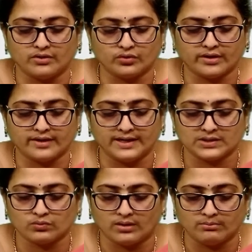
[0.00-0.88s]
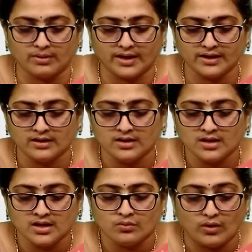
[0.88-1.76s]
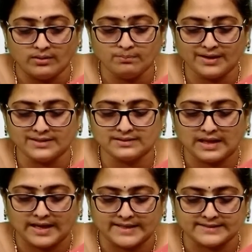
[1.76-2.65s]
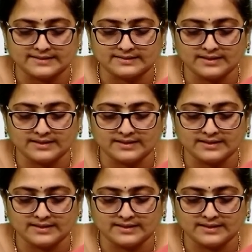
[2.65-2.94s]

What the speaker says: you can write as 1 by 1 plus sc